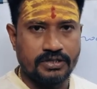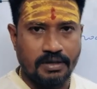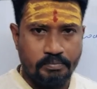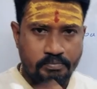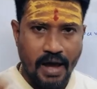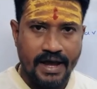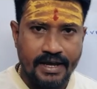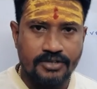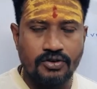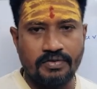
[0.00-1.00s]
the
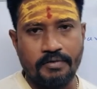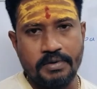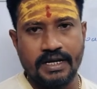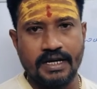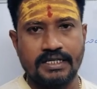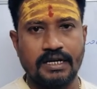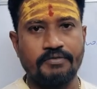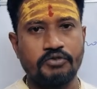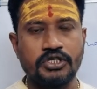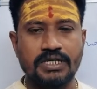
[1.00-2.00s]
package of application
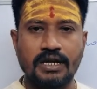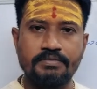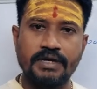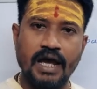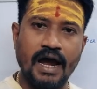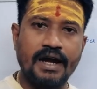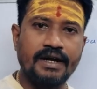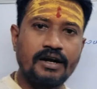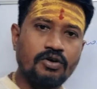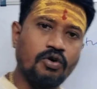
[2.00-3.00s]
which can be
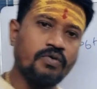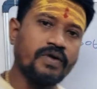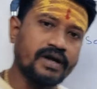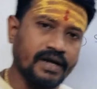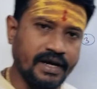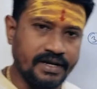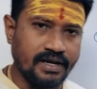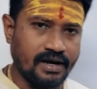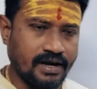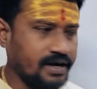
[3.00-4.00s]
handled over
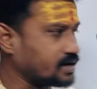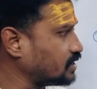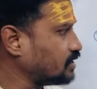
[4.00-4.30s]
internet,